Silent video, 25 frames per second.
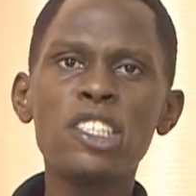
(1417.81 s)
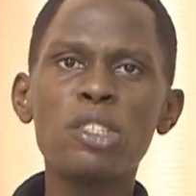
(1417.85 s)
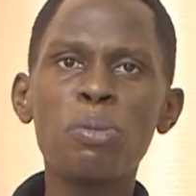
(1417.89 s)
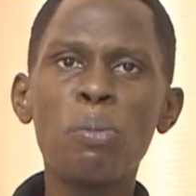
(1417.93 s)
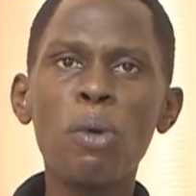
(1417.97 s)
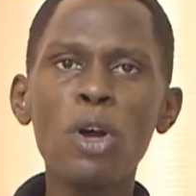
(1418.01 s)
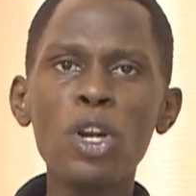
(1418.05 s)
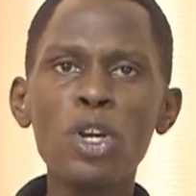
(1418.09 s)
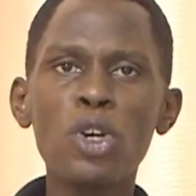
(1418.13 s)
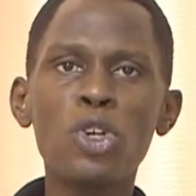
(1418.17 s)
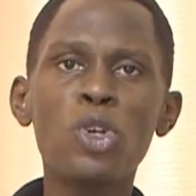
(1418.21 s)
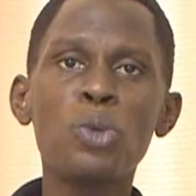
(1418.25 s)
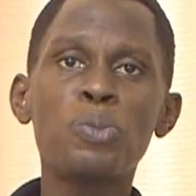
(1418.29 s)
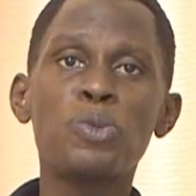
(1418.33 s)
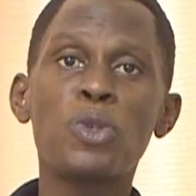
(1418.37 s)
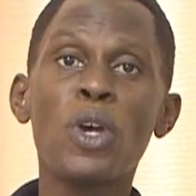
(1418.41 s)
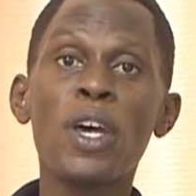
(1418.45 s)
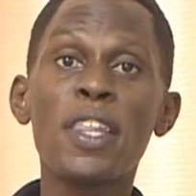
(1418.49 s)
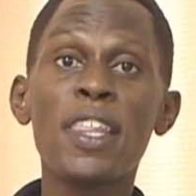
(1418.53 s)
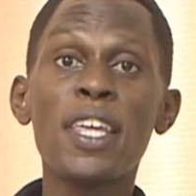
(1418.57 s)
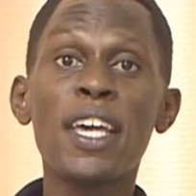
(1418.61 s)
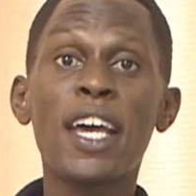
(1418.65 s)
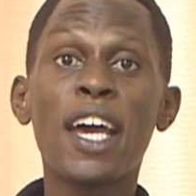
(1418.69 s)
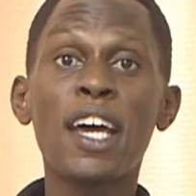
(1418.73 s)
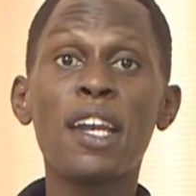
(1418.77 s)
where
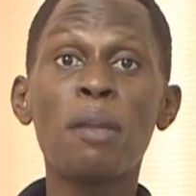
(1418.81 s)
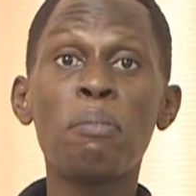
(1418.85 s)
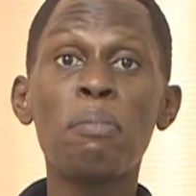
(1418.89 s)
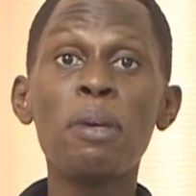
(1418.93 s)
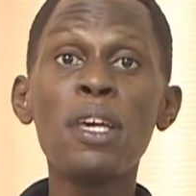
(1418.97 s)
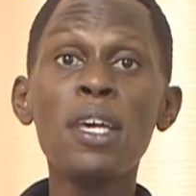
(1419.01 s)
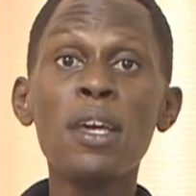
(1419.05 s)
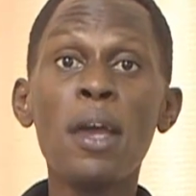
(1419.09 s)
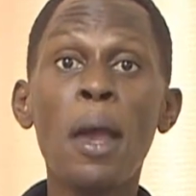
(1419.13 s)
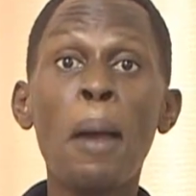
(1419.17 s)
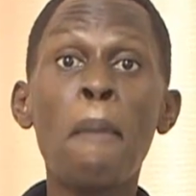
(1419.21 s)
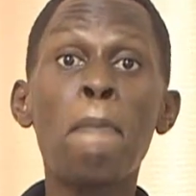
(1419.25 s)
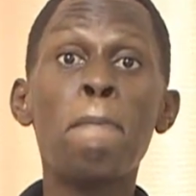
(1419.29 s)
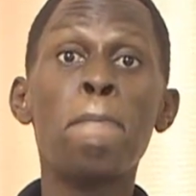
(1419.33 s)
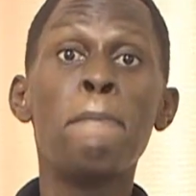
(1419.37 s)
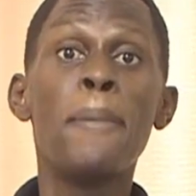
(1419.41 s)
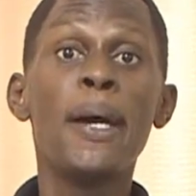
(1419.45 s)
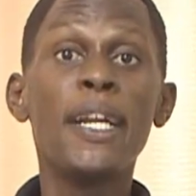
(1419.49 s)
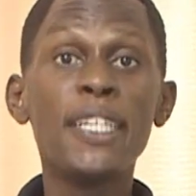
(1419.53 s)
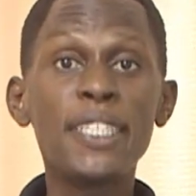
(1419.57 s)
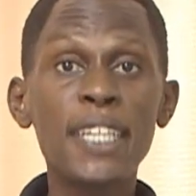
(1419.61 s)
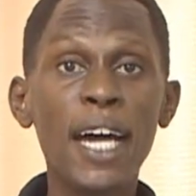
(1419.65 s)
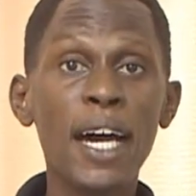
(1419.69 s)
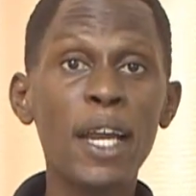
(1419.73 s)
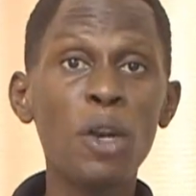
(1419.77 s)
they can be
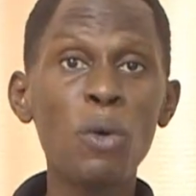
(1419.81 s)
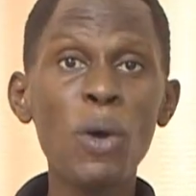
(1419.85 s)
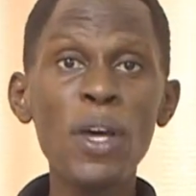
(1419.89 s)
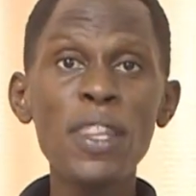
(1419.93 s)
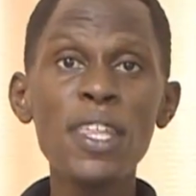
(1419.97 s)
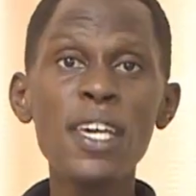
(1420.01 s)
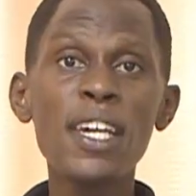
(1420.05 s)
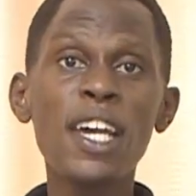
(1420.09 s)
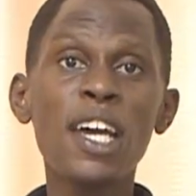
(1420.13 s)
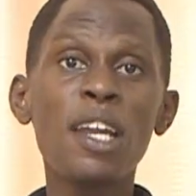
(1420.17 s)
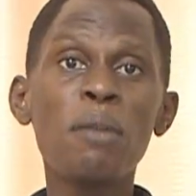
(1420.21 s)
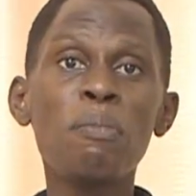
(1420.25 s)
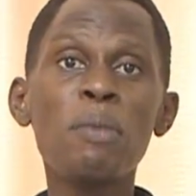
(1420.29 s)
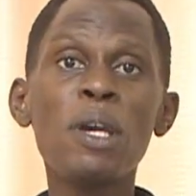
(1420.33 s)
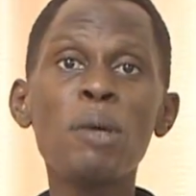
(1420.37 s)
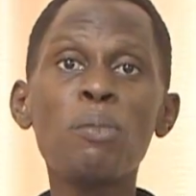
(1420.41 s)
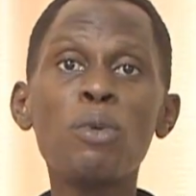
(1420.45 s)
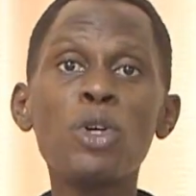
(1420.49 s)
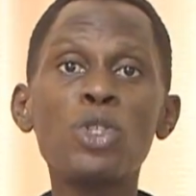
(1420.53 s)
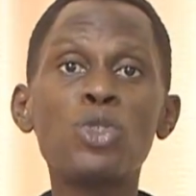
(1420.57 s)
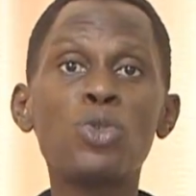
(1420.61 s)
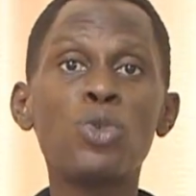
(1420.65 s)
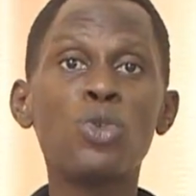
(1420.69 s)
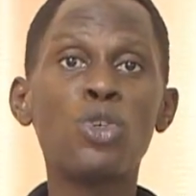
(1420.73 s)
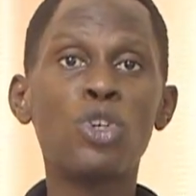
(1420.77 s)
mentored, where they can be
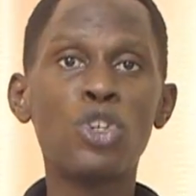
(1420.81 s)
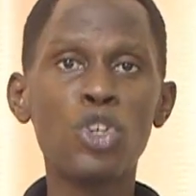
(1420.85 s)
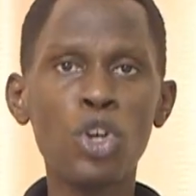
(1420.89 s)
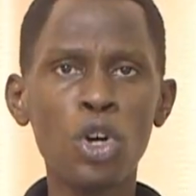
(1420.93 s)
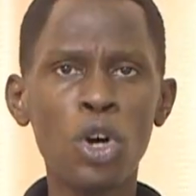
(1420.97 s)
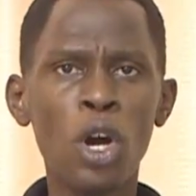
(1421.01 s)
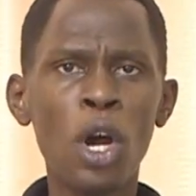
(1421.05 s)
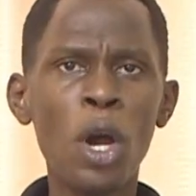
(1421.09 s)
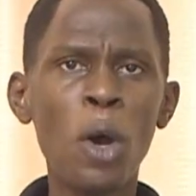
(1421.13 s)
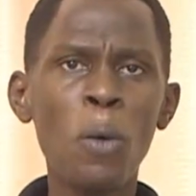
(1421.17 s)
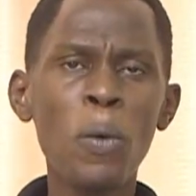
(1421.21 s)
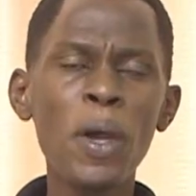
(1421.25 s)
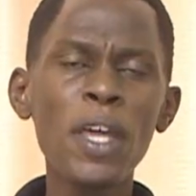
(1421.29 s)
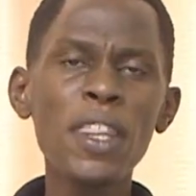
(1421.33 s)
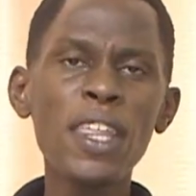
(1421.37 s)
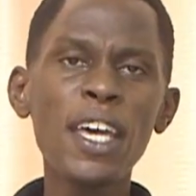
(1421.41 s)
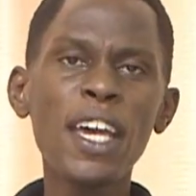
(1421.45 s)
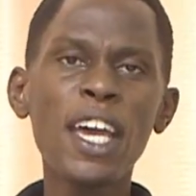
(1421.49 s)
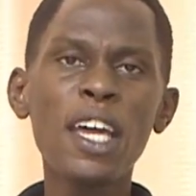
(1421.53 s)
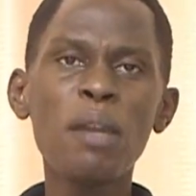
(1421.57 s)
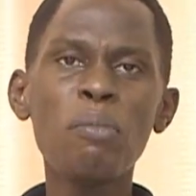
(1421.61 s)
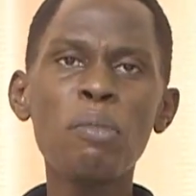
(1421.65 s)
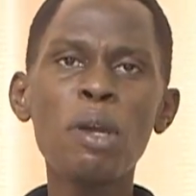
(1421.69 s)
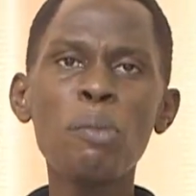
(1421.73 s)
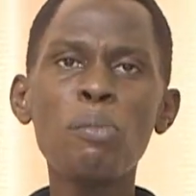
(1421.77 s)
able to grow, where they
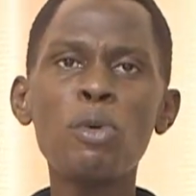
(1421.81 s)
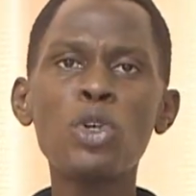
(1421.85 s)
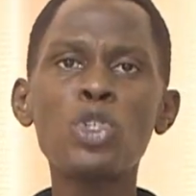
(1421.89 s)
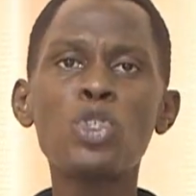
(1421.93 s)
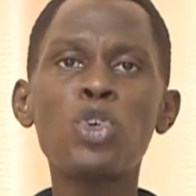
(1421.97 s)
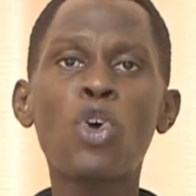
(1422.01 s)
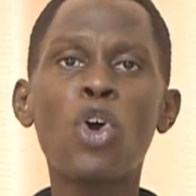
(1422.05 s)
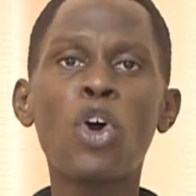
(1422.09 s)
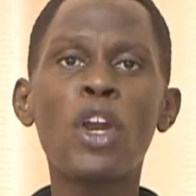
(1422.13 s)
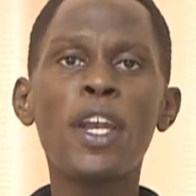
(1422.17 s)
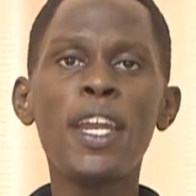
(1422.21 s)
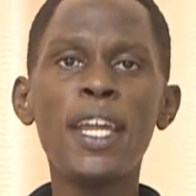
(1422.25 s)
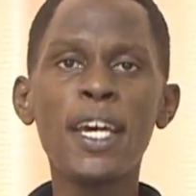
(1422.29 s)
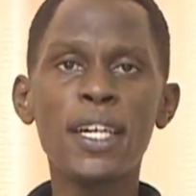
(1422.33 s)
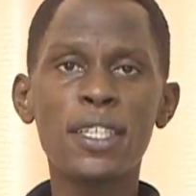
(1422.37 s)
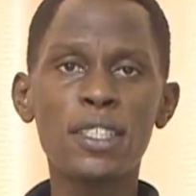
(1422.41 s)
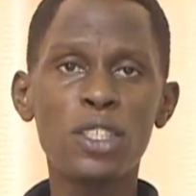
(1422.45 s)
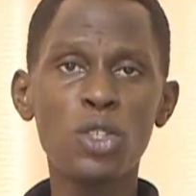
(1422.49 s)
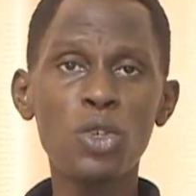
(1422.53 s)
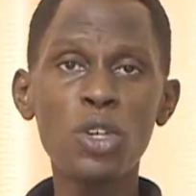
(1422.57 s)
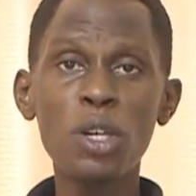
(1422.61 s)
can be able to connect.